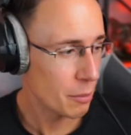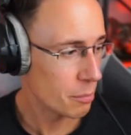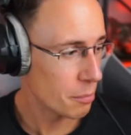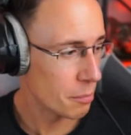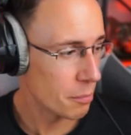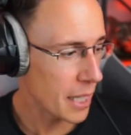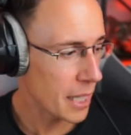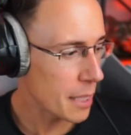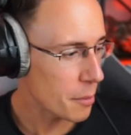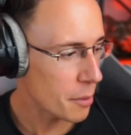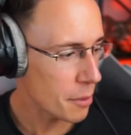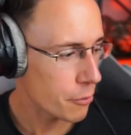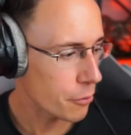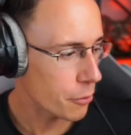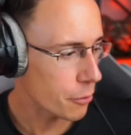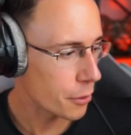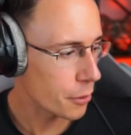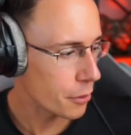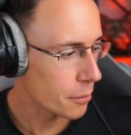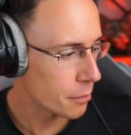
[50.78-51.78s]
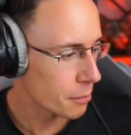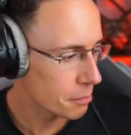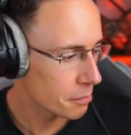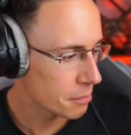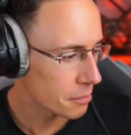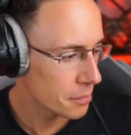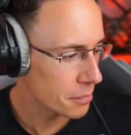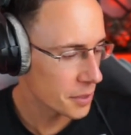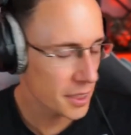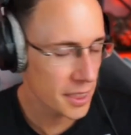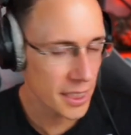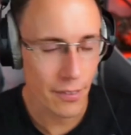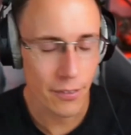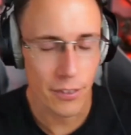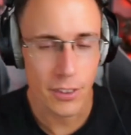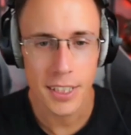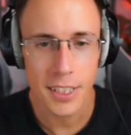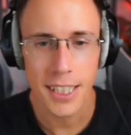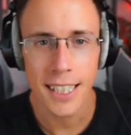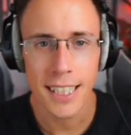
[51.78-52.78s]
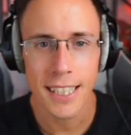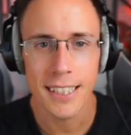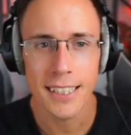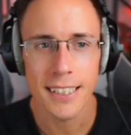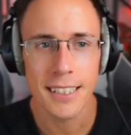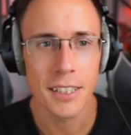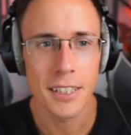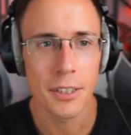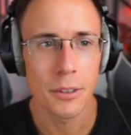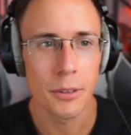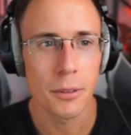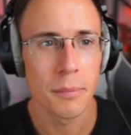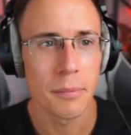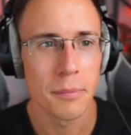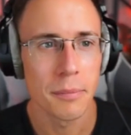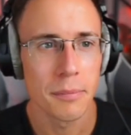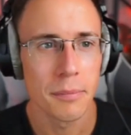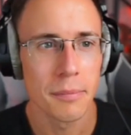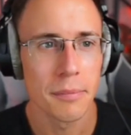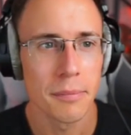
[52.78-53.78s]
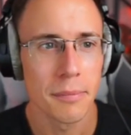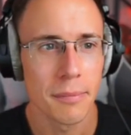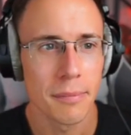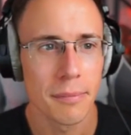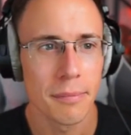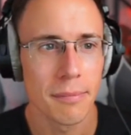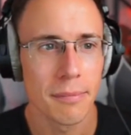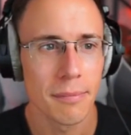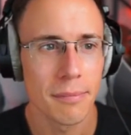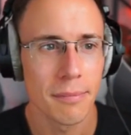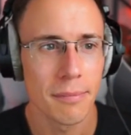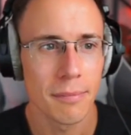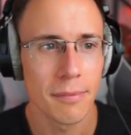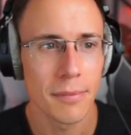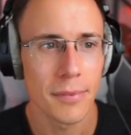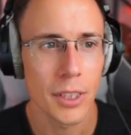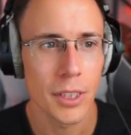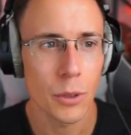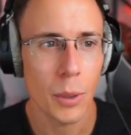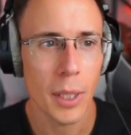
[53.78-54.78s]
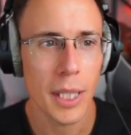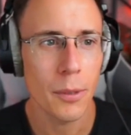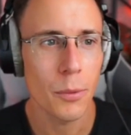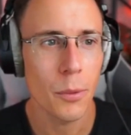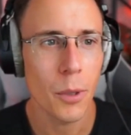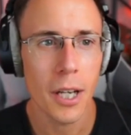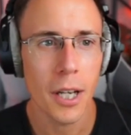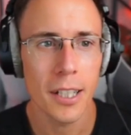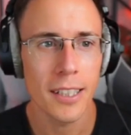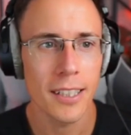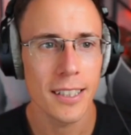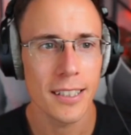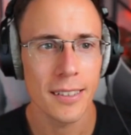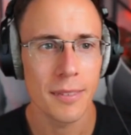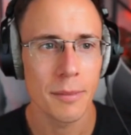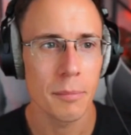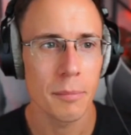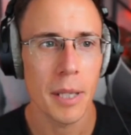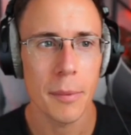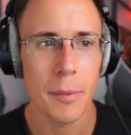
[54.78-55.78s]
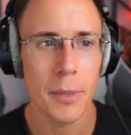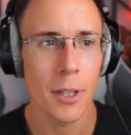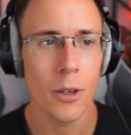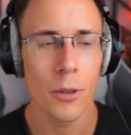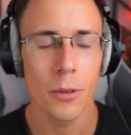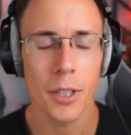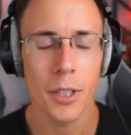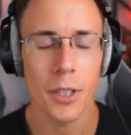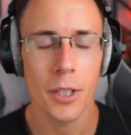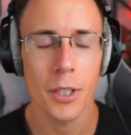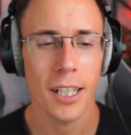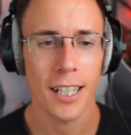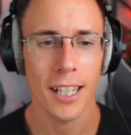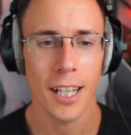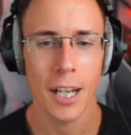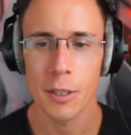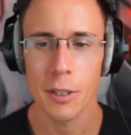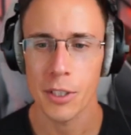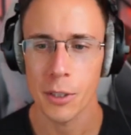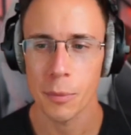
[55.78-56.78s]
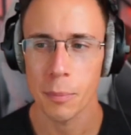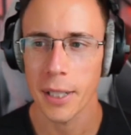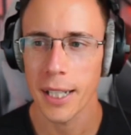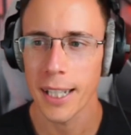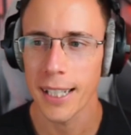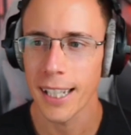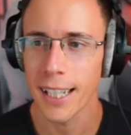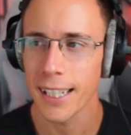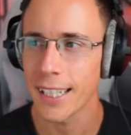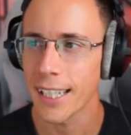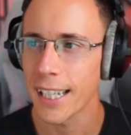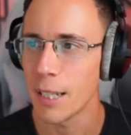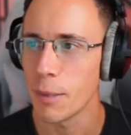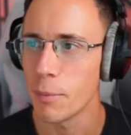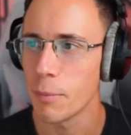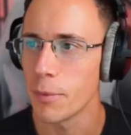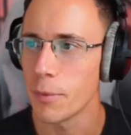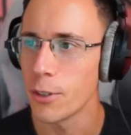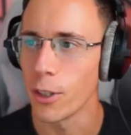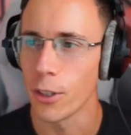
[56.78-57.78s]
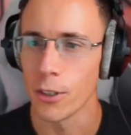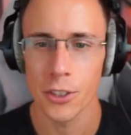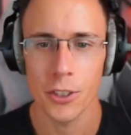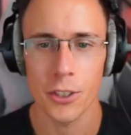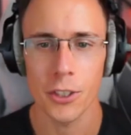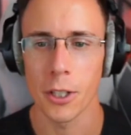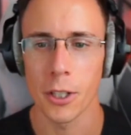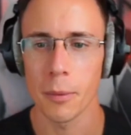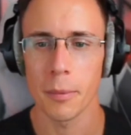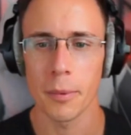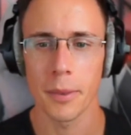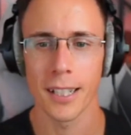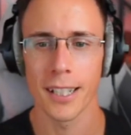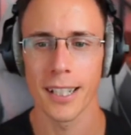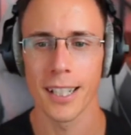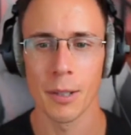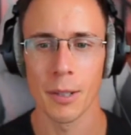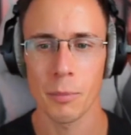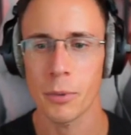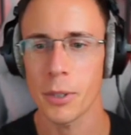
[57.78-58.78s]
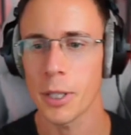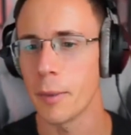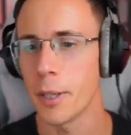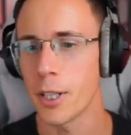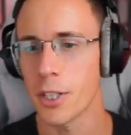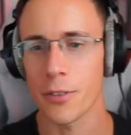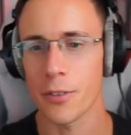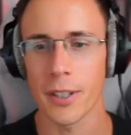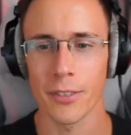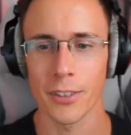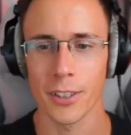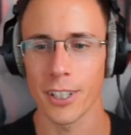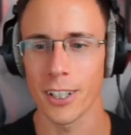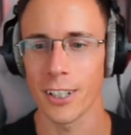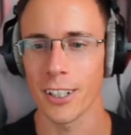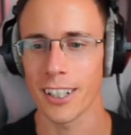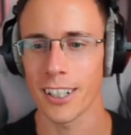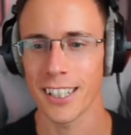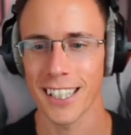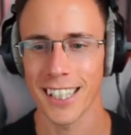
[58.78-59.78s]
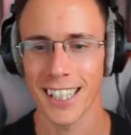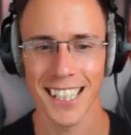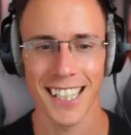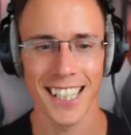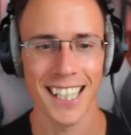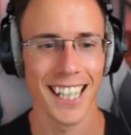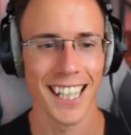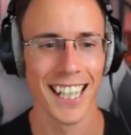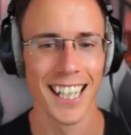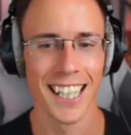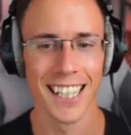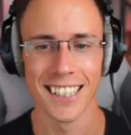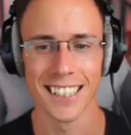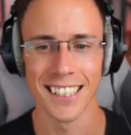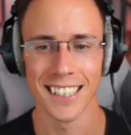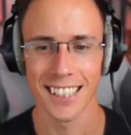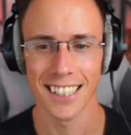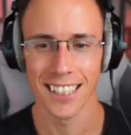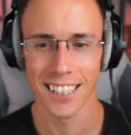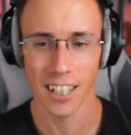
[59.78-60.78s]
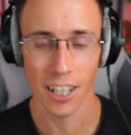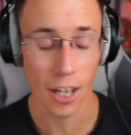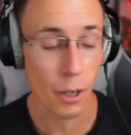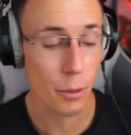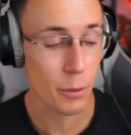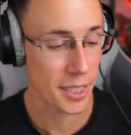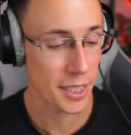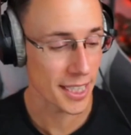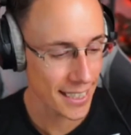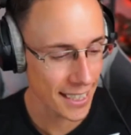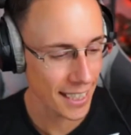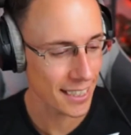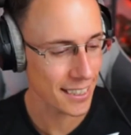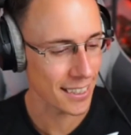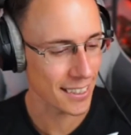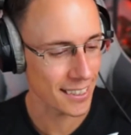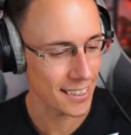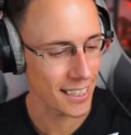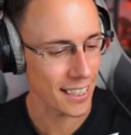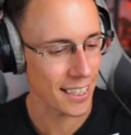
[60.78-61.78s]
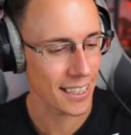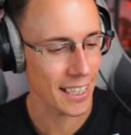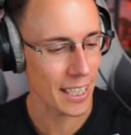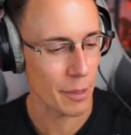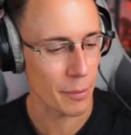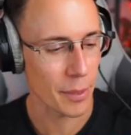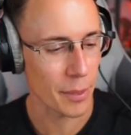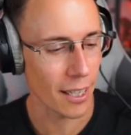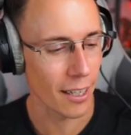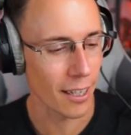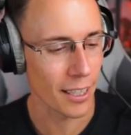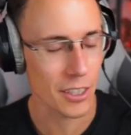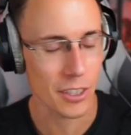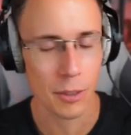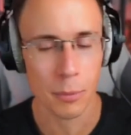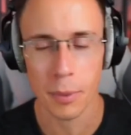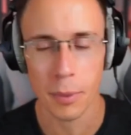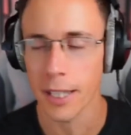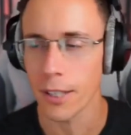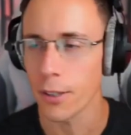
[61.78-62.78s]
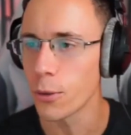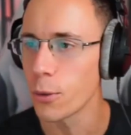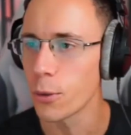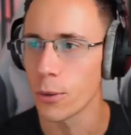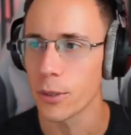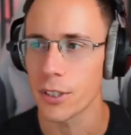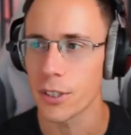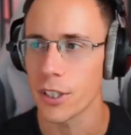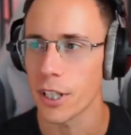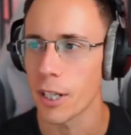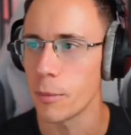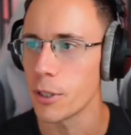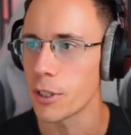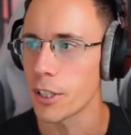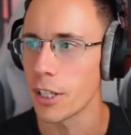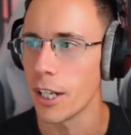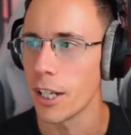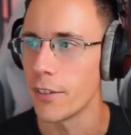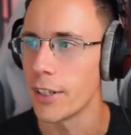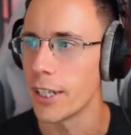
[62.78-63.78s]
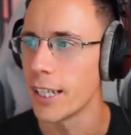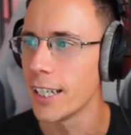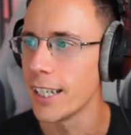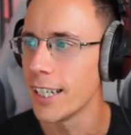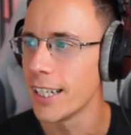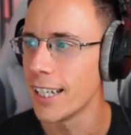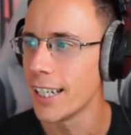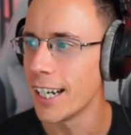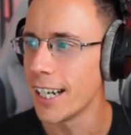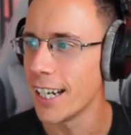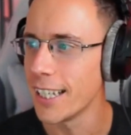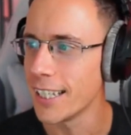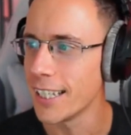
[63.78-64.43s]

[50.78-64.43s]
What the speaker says: maybe through 17 till 21, maybe older, I used to play that game nonstop, like pretty much around the clock. And I was addicted to that game. I used to play that all the time, used to love it. And